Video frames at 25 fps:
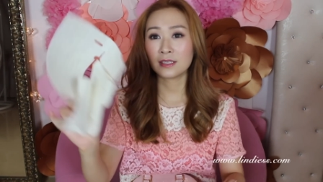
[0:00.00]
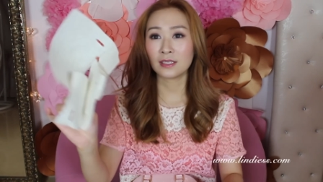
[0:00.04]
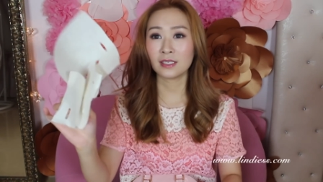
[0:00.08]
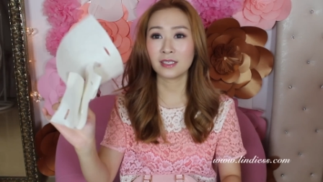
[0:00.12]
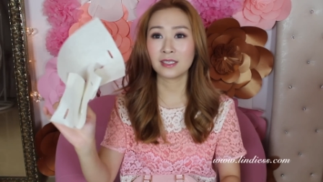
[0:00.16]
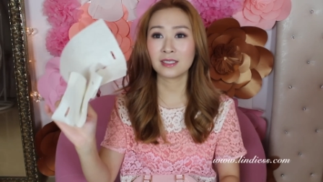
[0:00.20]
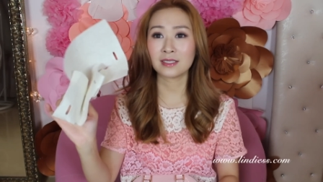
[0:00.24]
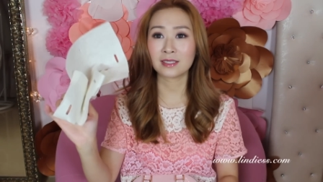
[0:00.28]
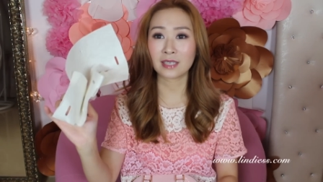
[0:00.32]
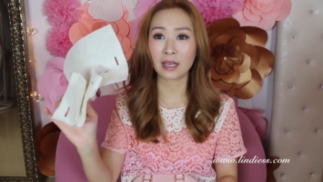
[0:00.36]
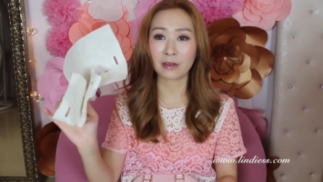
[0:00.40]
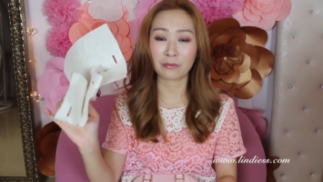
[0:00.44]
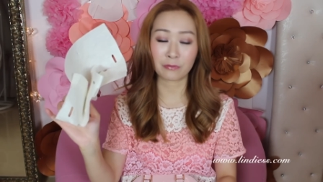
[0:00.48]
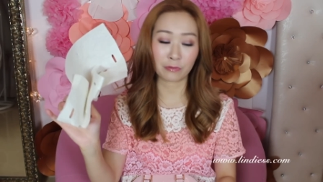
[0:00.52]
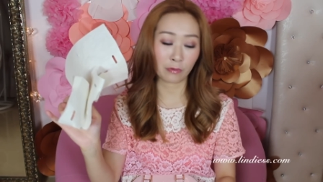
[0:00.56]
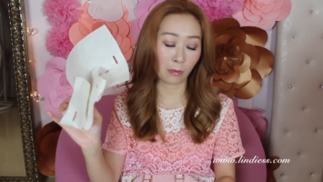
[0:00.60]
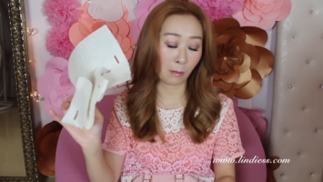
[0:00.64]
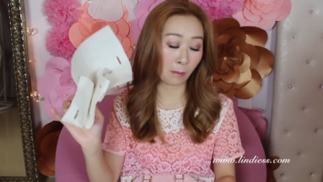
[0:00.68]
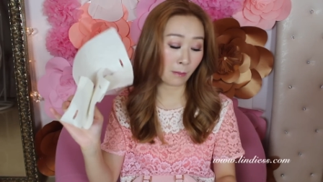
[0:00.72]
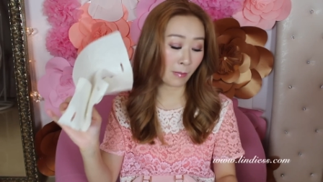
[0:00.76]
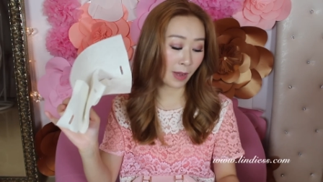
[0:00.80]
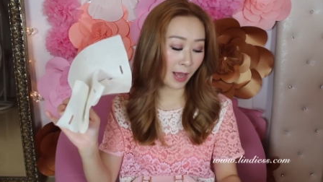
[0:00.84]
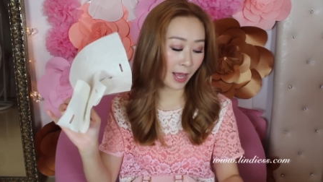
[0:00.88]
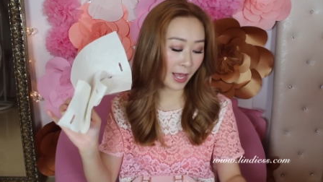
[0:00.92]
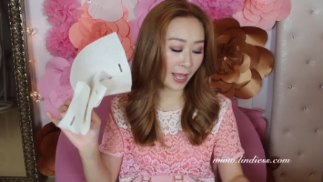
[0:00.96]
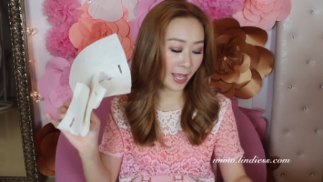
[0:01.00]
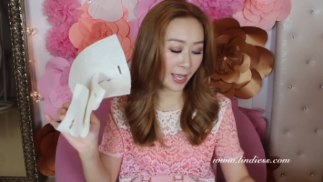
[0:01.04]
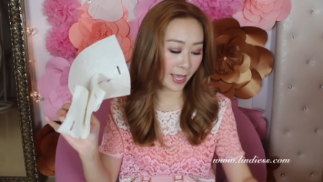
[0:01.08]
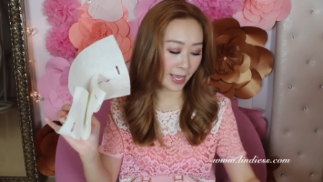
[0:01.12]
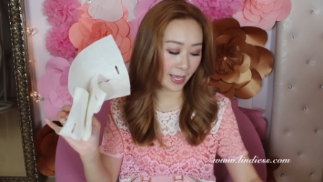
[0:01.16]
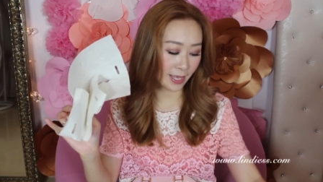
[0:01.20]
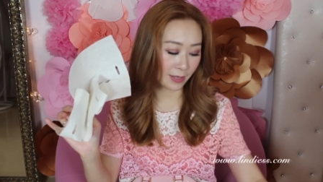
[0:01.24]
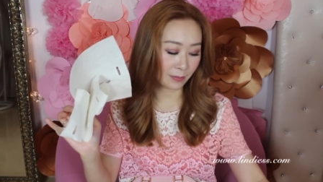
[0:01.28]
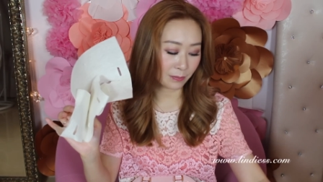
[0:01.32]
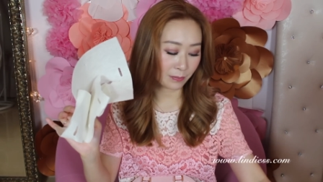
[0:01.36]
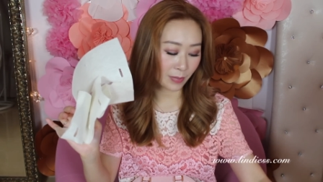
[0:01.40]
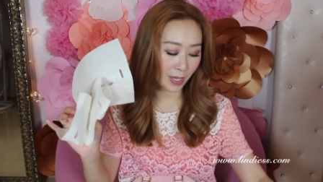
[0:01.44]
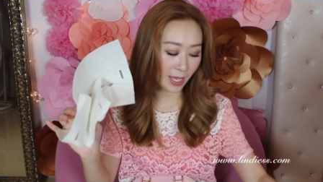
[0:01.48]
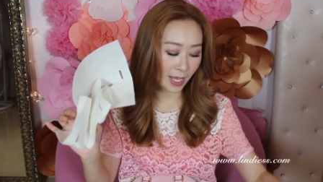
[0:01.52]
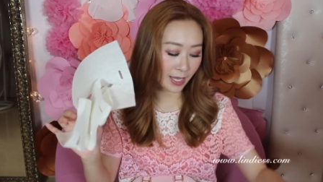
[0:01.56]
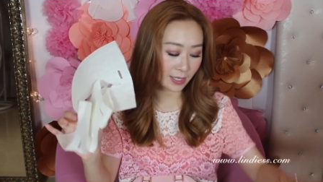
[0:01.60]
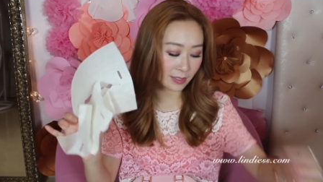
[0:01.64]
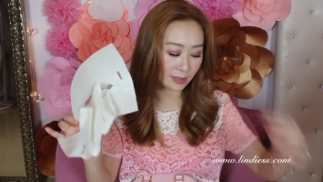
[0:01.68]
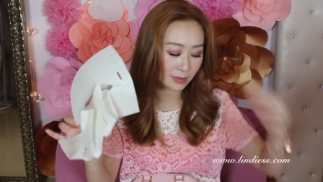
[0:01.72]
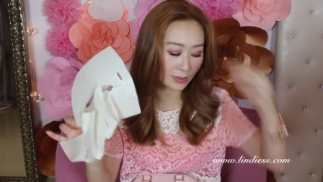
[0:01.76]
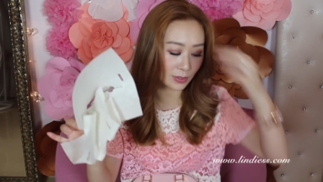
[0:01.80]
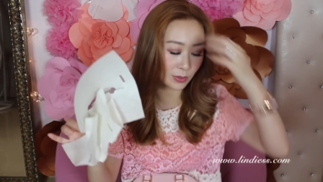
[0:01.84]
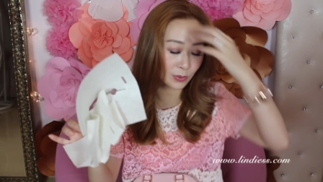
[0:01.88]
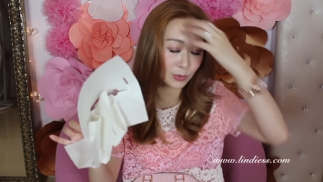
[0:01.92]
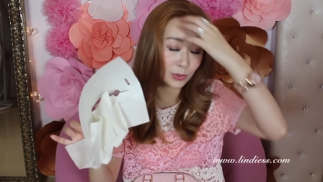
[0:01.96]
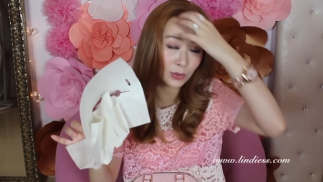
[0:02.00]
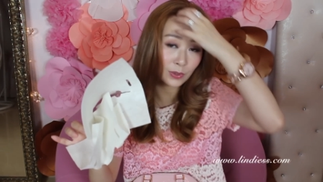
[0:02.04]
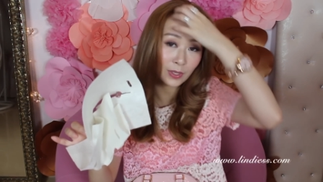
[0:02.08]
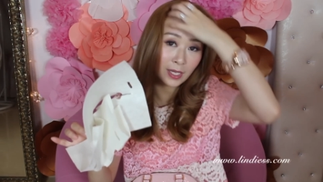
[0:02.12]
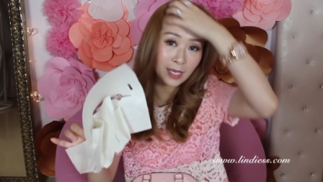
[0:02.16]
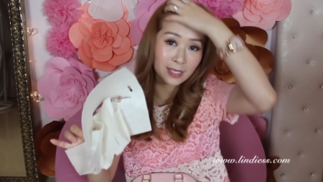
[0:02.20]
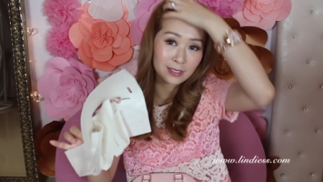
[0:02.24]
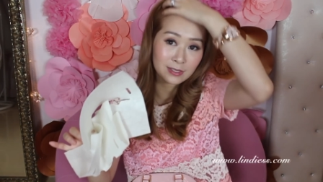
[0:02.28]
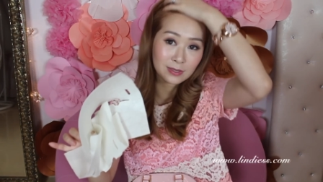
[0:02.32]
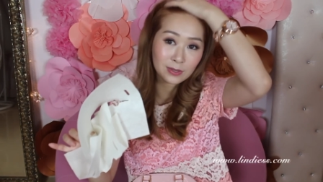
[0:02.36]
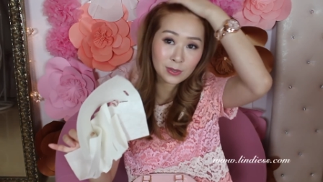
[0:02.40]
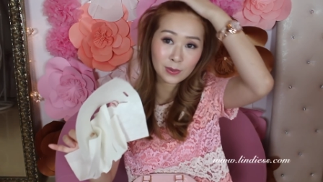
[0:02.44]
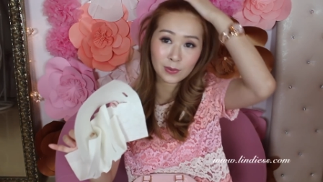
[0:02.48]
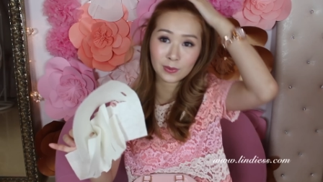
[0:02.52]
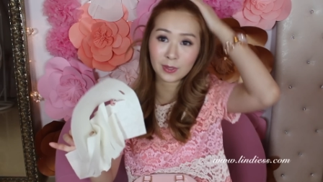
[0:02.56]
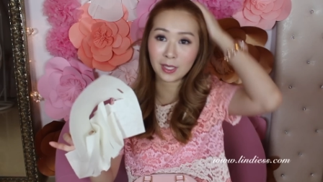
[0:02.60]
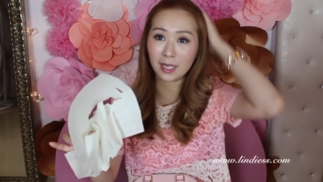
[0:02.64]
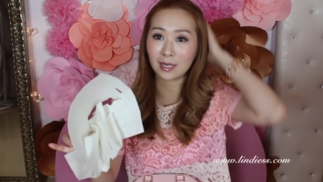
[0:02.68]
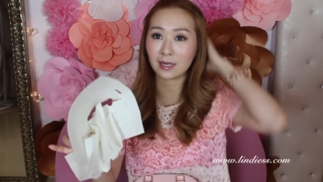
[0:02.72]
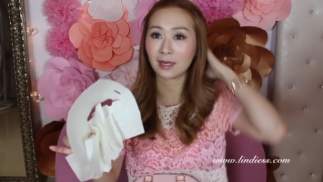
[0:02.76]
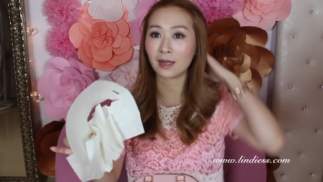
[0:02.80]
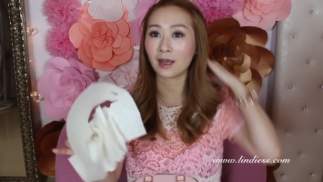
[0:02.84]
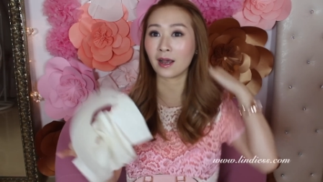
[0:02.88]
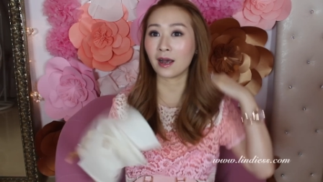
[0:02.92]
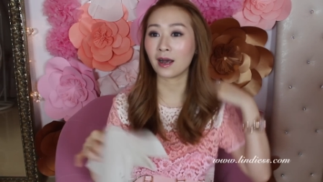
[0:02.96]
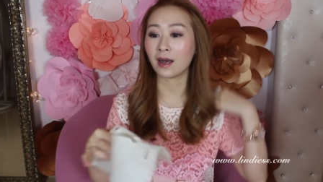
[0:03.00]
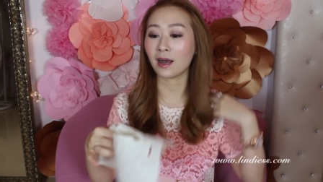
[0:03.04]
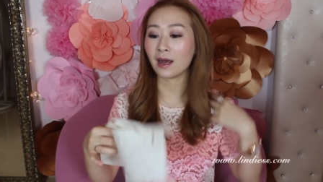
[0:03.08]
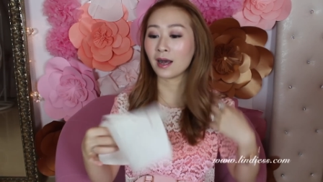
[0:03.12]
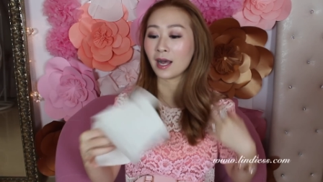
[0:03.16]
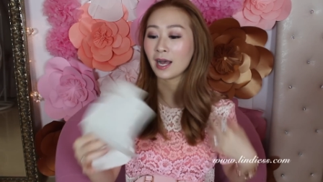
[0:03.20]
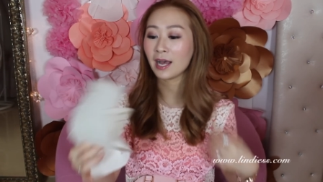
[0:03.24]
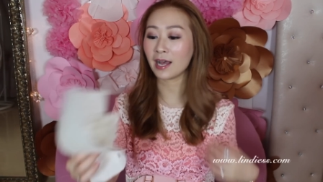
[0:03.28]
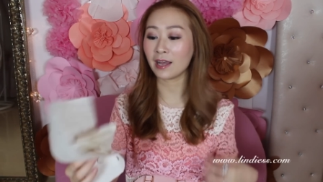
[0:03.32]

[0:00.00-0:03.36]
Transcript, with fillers: these are from my handbag so you guys know that uh,